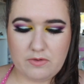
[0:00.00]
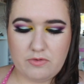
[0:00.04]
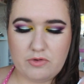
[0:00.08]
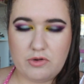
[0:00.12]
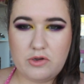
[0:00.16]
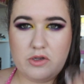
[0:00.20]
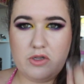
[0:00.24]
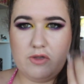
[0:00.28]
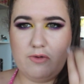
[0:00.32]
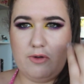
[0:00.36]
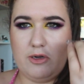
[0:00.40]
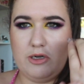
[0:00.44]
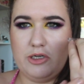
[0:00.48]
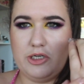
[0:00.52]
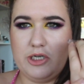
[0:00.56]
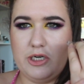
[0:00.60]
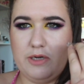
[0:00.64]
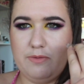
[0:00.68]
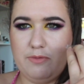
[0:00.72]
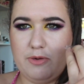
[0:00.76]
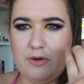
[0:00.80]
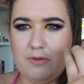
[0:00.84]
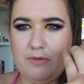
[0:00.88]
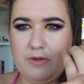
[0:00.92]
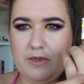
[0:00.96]
We'll swatch
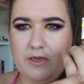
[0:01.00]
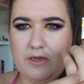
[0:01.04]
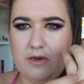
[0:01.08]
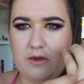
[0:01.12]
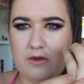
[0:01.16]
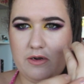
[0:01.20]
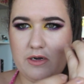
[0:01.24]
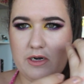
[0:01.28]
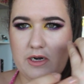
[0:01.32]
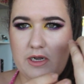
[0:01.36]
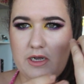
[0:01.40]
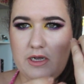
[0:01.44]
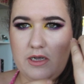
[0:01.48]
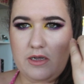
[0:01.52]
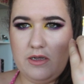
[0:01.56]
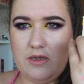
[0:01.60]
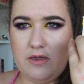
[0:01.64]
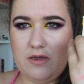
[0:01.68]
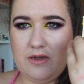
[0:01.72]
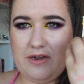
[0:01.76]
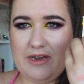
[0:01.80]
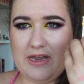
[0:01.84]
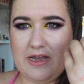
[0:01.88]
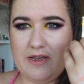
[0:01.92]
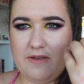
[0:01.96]
it, probably not gonna,
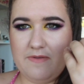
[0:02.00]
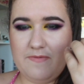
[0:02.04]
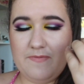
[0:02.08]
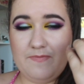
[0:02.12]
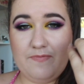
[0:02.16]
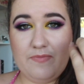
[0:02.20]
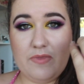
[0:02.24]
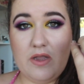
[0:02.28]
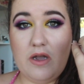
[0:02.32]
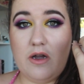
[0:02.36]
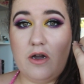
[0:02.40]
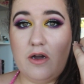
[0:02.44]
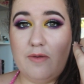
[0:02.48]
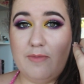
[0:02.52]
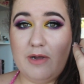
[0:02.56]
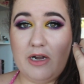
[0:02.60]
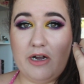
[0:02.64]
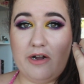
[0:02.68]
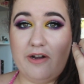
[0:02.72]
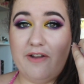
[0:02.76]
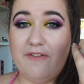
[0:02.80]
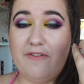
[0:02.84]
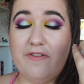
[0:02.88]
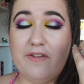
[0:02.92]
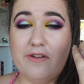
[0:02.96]
oh yeah. Oh my
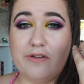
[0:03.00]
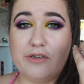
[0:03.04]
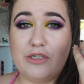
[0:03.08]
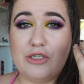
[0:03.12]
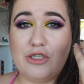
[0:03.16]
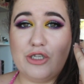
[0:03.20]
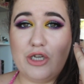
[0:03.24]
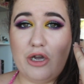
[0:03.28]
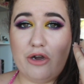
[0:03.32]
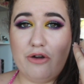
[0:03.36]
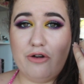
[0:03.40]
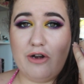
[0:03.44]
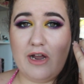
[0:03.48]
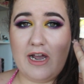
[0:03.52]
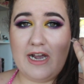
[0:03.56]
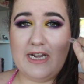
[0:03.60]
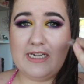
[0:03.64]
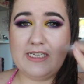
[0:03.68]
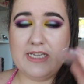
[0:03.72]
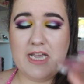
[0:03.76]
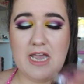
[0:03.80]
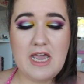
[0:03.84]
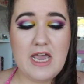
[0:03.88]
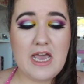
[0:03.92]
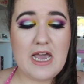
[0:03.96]
god, it feels so
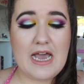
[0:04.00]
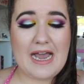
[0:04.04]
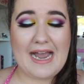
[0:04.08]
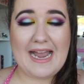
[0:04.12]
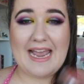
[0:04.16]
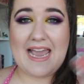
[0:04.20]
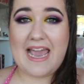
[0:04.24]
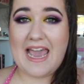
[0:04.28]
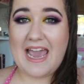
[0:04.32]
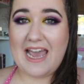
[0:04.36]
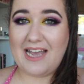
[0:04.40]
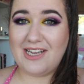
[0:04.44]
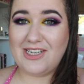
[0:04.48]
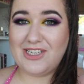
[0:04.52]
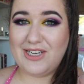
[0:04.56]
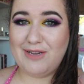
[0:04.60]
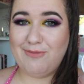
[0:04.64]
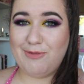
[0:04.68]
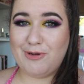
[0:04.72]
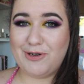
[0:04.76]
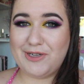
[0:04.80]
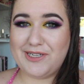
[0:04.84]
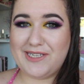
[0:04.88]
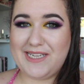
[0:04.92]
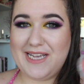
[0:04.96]
nice. I actually
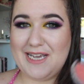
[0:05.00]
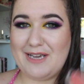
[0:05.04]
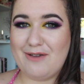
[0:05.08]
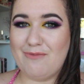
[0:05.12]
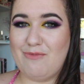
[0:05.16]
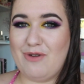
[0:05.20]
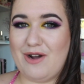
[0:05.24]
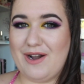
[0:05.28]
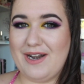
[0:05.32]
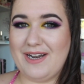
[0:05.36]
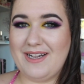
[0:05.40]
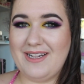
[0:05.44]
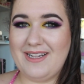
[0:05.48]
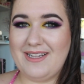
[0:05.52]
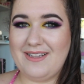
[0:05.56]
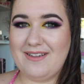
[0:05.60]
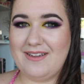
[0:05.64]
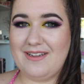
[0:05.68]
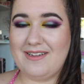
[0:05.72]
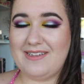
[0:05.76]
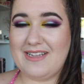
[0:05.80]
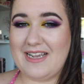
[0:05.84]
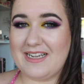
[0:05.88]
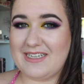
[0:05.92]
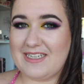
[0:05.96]
bought a second one,
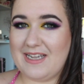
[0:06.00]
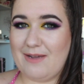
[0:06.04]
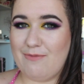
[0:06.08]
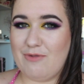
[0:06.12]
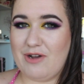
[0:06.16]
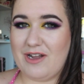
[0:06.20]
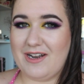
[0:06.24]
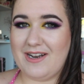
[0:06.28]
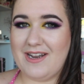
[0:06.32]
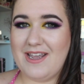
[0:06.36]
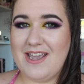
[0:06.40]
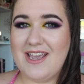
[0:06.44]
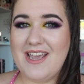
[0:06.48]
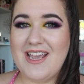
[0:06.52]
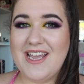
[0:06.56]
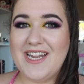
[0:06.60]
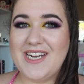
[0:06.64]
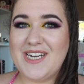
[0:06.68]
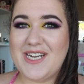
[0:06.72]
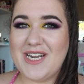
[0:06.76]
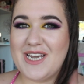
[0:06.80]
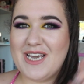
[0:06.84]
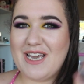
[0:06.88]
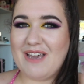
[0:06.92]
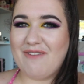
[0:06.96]
exact same one,
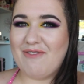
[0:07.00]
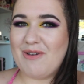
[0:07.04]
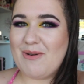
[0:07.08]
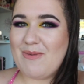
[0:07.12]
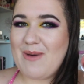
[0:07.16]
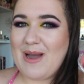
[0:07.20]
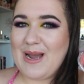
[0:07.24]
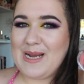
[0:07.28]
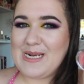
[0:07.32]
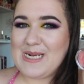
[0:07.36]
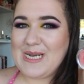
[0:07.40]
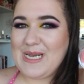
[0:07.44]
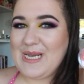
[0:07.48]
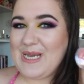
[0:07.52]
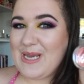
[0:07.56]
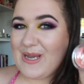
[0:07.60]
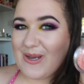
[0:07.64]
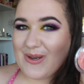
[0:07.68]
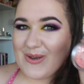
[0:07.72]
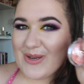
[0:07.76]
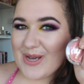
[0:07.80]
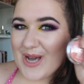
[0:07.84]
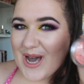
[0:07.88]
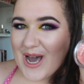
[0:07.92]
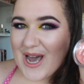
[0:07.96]
to give away to
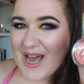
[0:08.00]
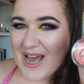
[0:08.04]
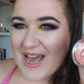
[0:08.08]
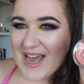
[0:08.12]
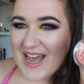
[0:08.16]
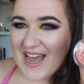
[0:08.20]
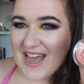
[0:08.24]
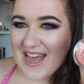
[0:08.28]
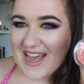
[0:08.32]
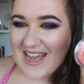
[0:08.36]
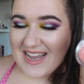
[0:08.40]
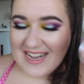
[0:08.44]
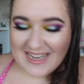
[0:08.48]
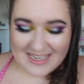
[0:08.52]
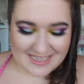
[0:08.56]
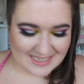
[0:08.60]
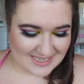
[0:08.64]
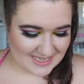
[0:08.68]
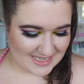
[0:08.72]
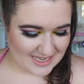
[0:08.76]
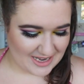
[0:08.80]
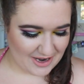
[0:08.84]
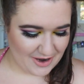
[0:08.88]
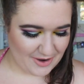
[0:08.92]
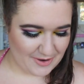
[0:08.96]
you guys.
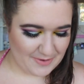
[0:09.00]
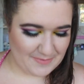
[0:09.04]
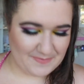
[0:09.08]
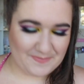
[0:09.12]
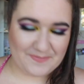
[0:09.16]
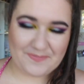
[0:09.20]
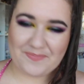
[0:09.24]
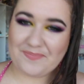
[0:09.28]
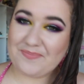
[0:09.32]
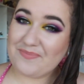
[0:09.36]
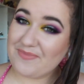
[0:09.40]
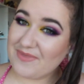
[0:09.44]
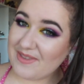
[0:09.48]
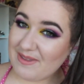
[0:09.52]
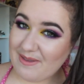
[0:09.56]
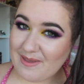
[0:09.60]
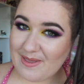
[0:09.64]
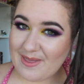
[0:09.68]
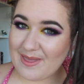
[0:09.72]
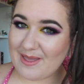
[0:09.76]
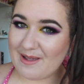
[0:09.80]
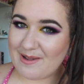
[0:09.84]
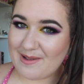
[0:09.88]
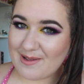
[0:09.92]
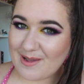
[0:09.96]
So,
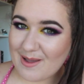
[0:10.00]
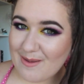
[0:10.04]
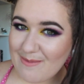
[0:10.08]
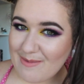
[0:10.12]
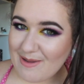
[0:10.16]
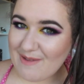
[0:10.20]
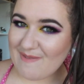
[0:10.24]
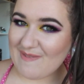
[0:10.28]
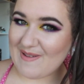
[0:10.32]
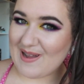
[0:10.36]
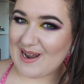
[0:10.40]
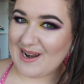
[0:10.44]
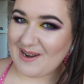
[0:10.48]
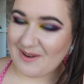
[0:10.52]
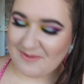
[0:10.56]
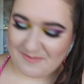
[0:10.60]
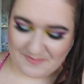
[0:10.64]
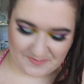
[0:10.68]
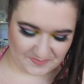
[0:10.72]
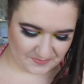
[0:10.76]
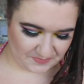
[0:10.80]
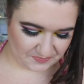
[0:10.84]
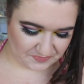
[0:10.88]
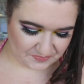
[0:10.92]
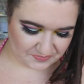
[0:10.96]
that's gonna be fun.
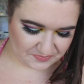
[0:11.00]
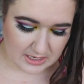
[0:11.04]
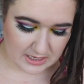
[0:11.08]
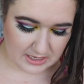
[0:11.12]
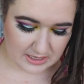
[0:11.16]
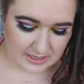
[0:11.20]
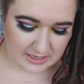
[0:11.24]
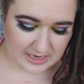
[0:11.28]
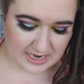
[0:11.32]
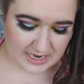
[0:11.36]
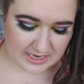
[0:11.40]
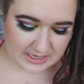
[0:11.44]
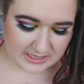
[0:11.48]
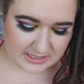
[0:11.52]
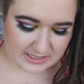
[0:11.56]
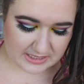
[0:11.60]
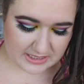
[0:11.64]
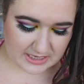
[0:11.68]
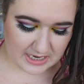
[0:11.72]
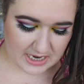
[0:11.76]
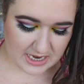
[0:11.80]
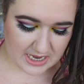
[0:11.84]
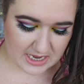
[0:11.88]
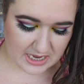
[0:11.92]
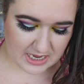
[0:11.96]

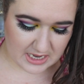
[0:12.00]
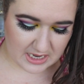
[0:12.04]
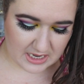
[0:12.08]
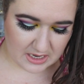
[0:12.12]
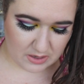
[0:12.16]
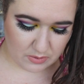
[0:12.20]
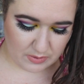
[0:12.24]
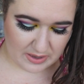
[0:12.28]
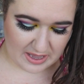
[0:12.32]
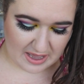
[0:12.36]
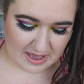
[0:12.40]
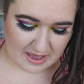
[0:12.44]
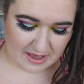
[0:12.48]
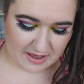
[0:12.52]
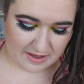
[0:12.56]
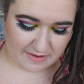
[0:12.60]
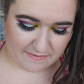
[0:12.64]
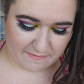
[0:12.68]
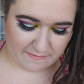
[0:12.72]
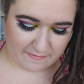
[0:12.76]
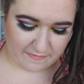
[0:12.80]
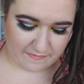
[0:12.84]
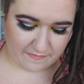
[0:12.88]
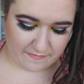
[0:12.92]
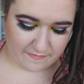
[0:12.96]
Next, we
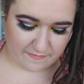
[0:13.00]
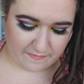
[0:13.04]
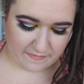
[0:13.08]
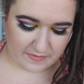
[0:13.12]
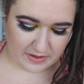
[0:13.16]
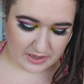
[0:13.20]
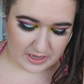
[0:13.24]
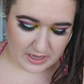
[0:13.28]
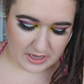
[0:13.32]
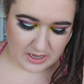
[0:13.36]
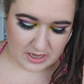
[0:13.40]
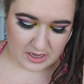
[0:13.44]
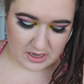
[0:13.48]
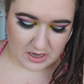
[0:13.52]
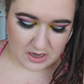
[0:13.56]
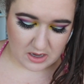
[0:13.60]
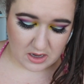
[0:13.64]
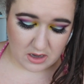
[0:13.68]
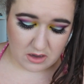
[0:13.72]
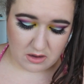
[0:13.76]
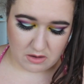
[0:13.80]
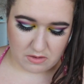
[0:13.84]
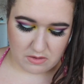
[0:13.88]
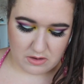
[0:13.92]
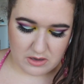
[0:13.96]
have,
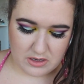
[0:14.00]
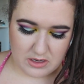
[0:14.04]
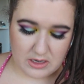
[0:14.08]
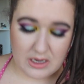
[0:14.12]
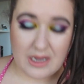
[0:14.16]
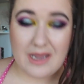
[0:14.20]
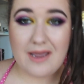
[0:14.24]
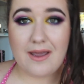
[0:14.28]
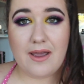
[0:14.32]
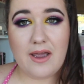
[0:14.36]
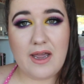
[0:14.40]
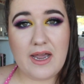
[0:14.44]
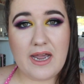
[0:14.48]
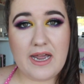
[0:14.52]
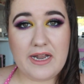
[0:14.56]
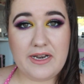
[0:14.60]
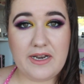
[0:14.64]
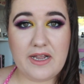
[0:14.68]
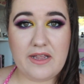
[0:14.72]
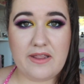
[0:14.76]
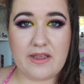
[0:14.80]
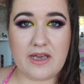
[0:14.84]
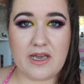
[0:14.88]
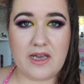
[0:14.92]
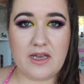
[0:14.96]
oh,
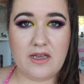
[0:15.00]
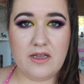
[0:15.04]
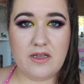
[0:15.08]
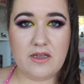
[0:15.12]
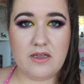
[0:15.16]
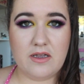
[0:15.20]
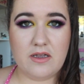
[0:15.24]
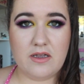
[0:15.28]
another